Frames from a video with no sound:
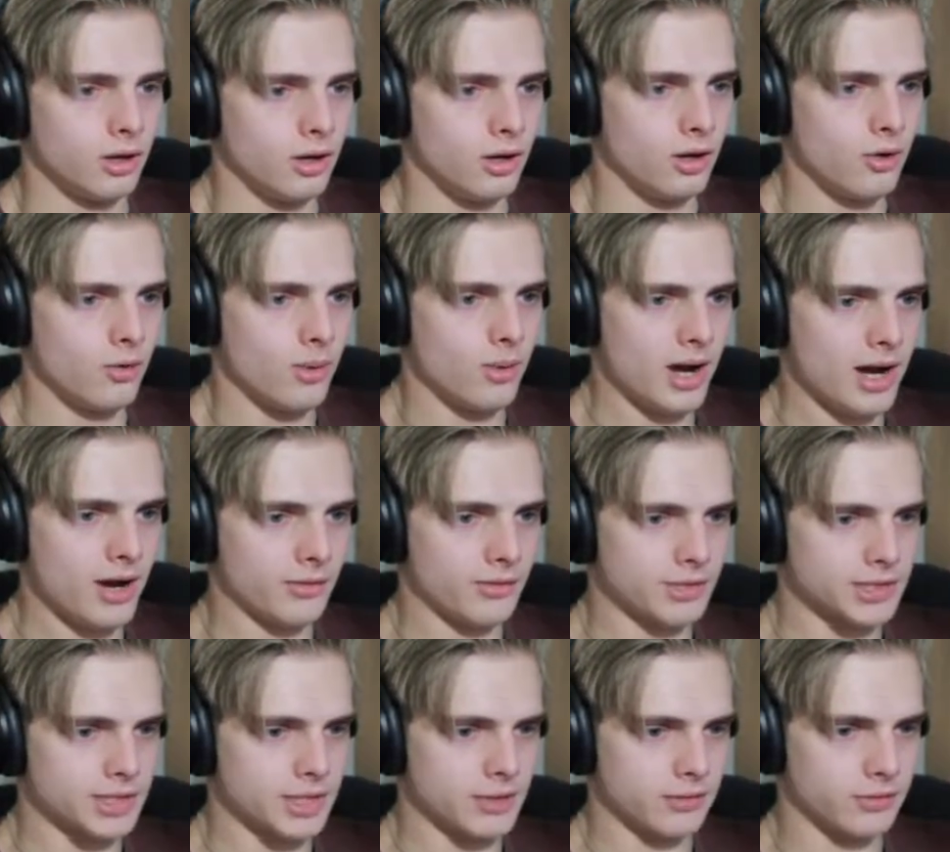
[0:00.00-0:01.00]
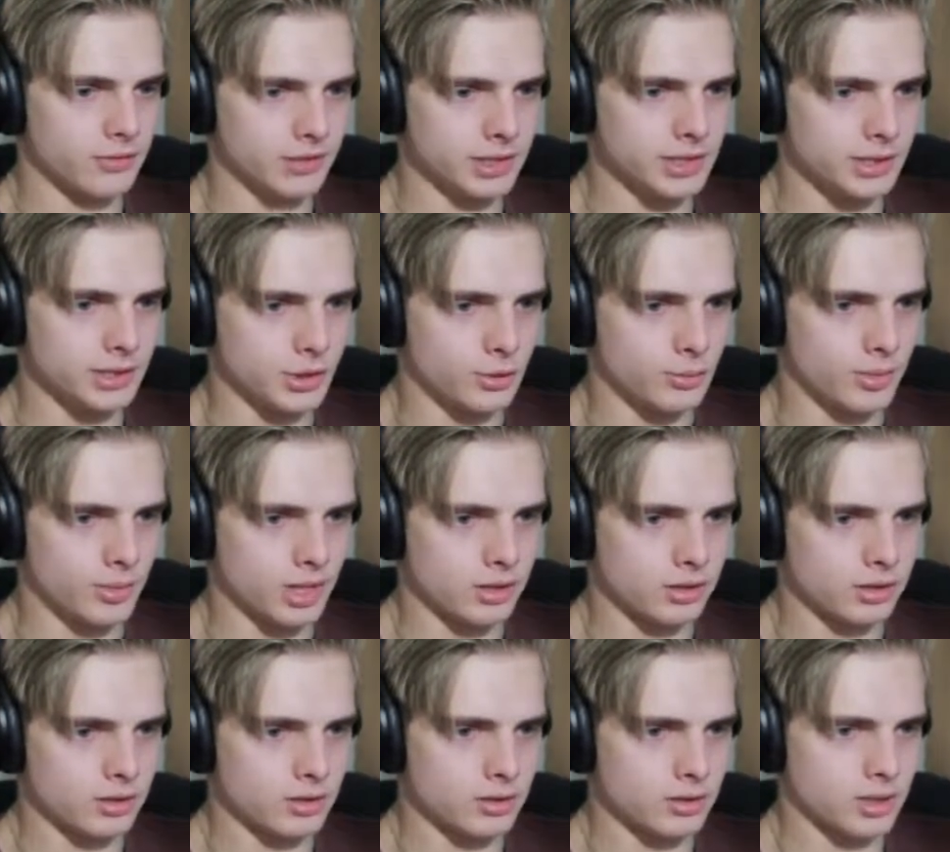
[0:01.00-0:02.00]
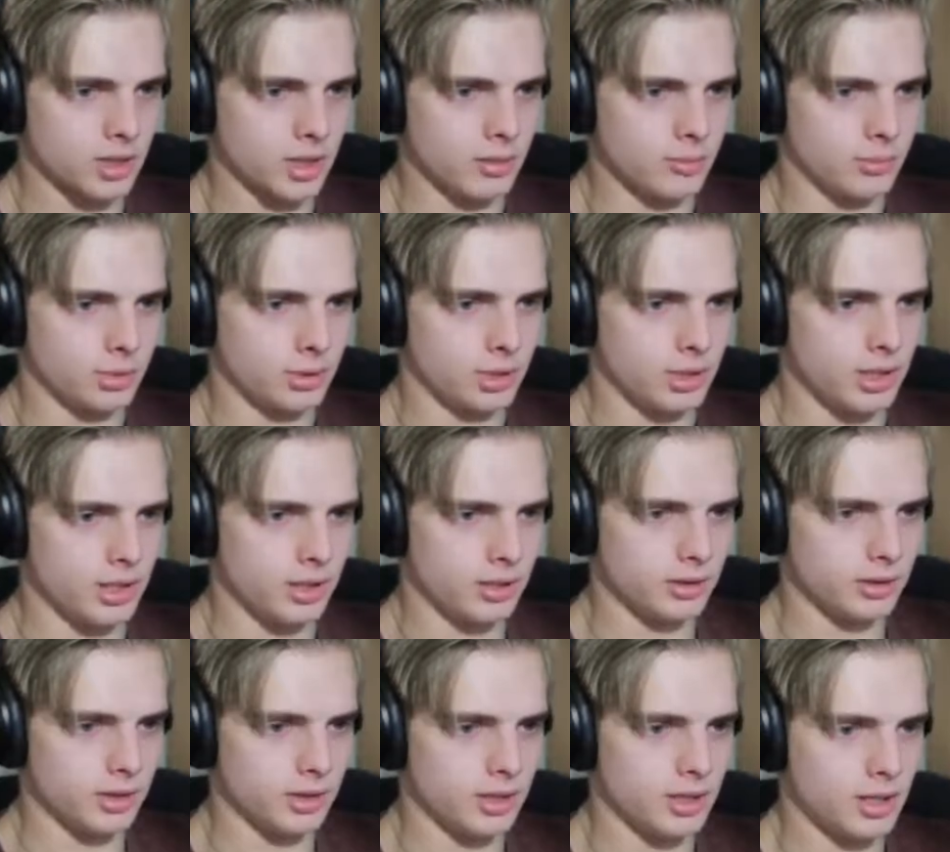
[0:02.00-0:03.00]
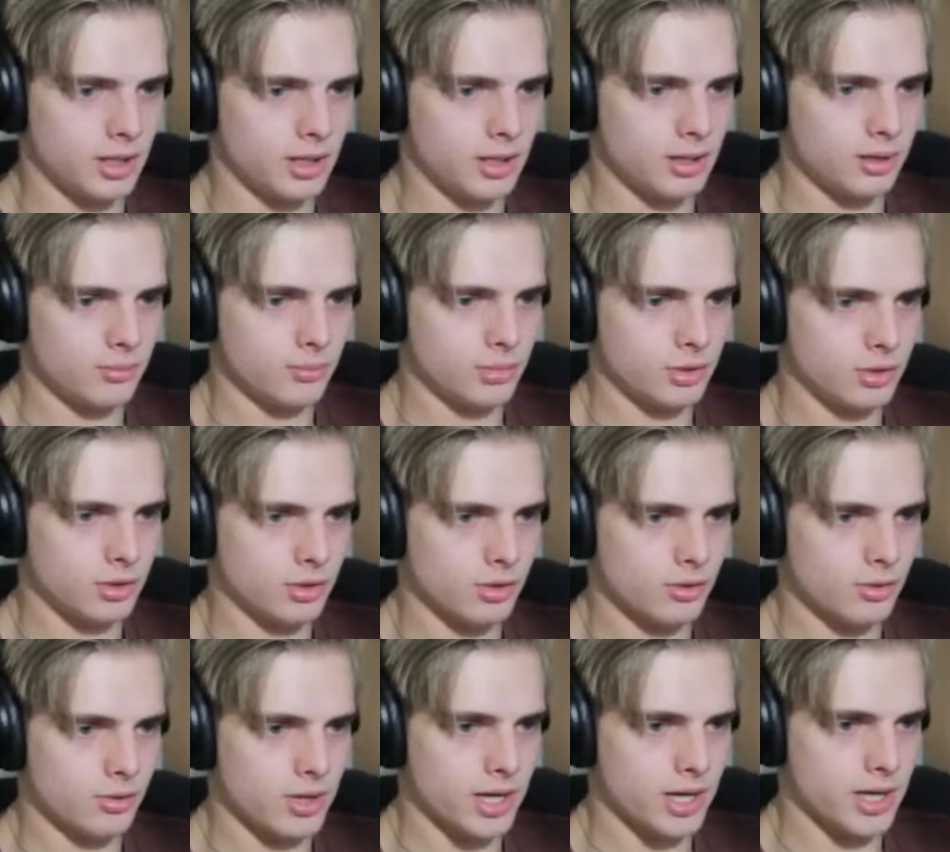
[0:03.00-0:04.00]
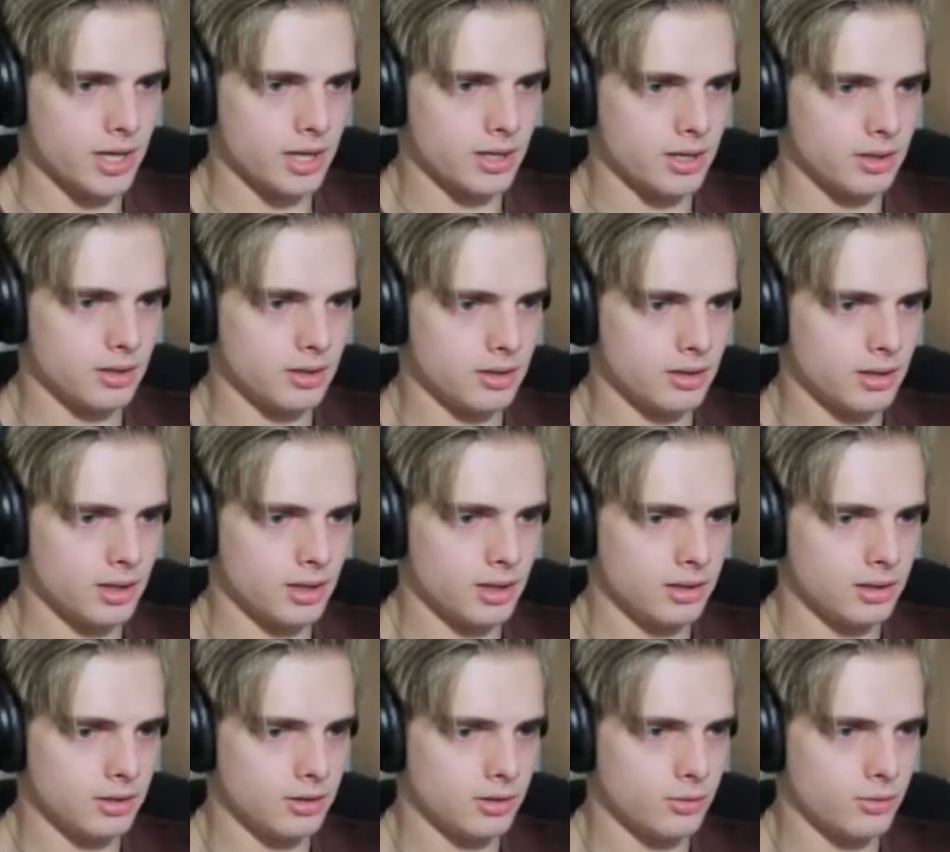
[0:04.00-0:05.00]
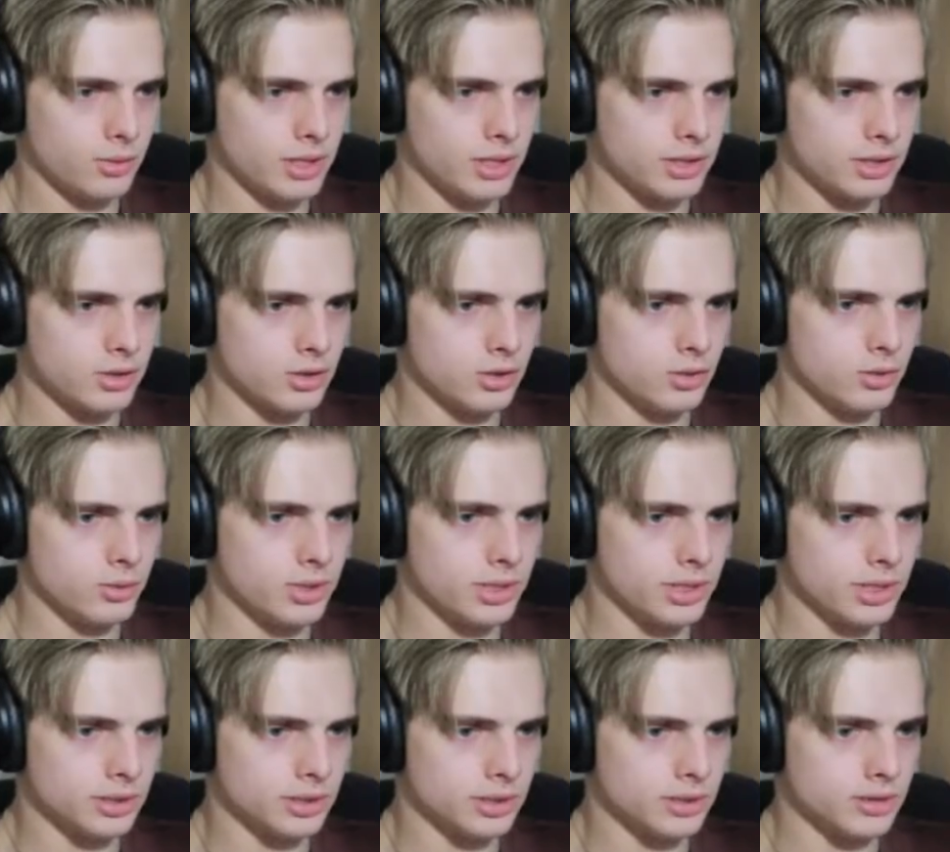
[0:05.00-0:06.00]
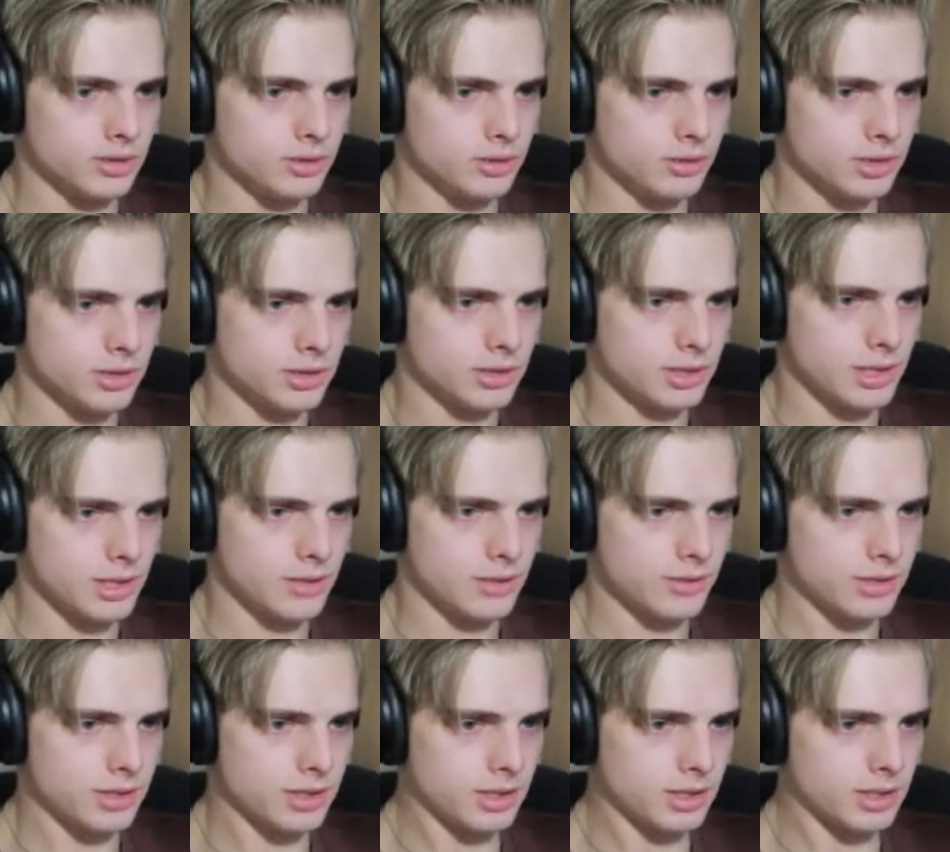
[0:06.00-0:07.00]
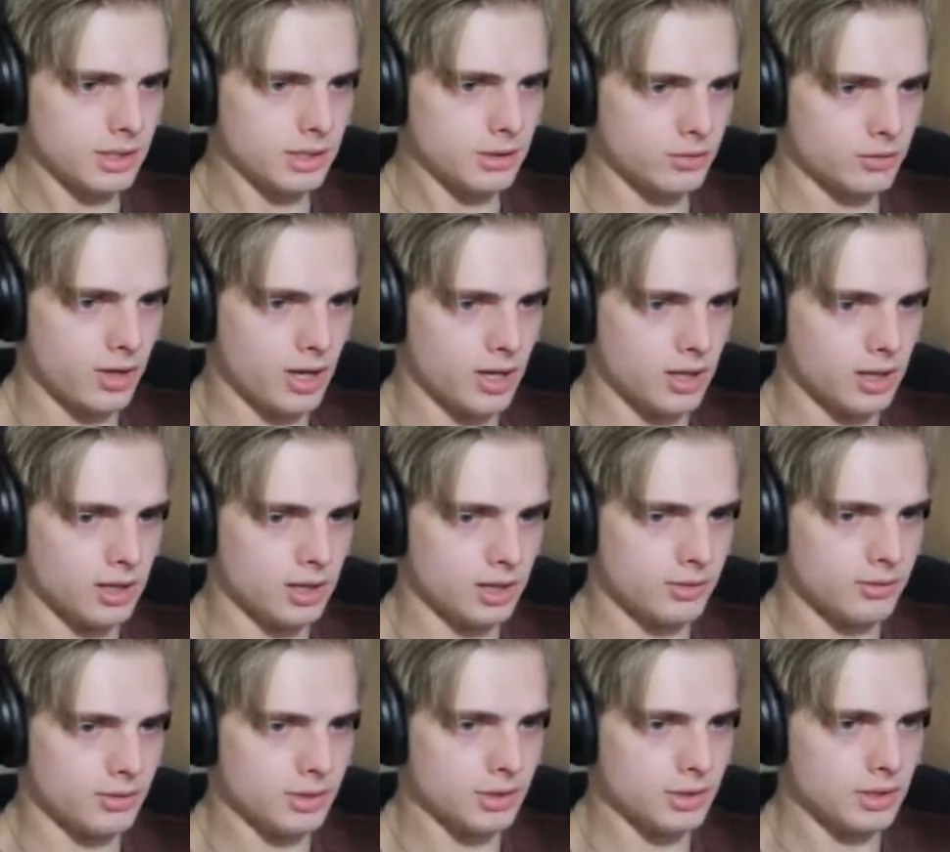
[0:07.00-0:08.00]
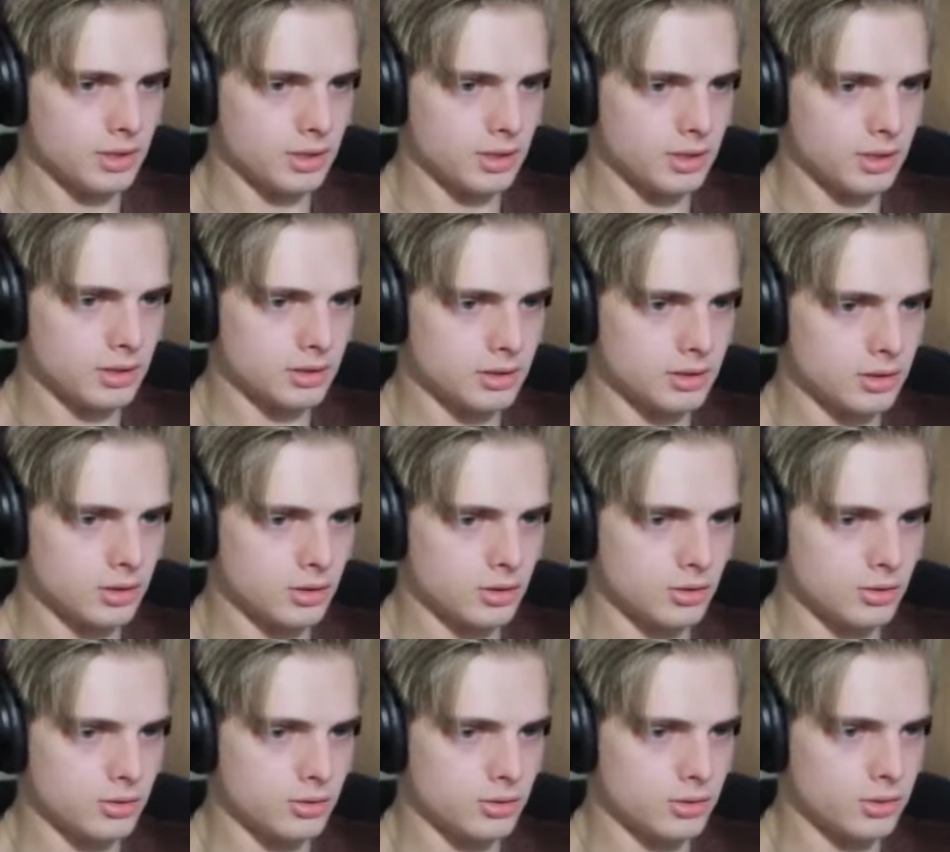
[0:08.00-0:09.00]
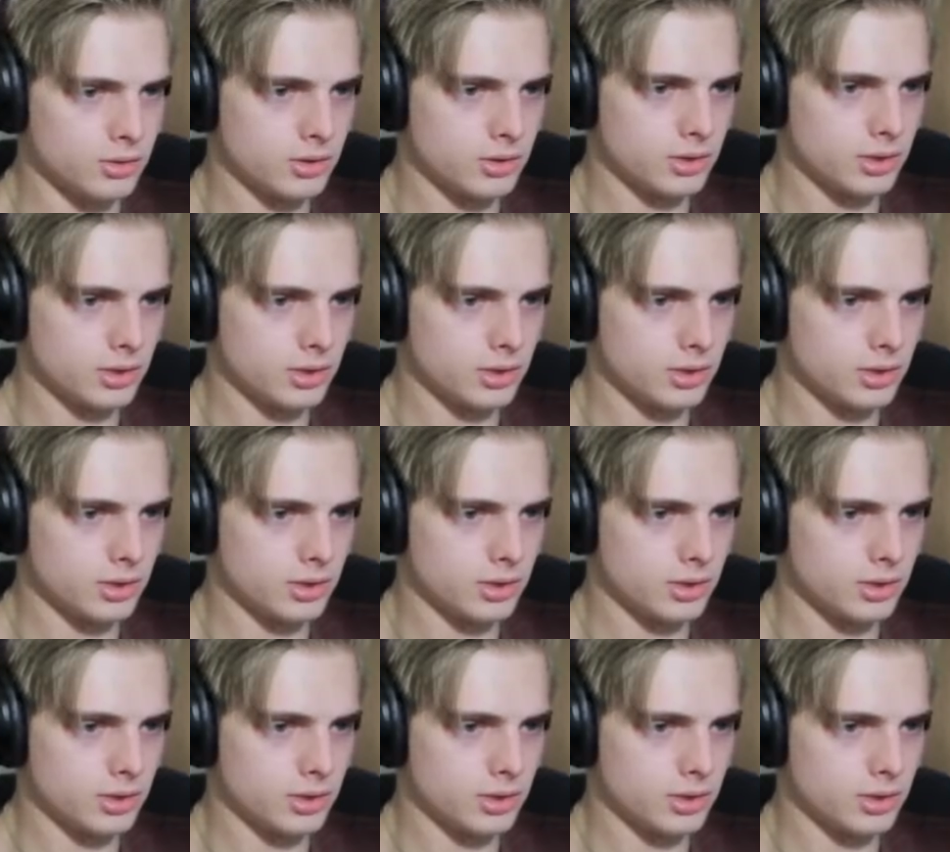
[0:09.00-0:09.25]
Oh wow, this definitely isn't my third time playing the game. No way! I didn't wait 2 weeks to do this. Everything is fine, everything is new.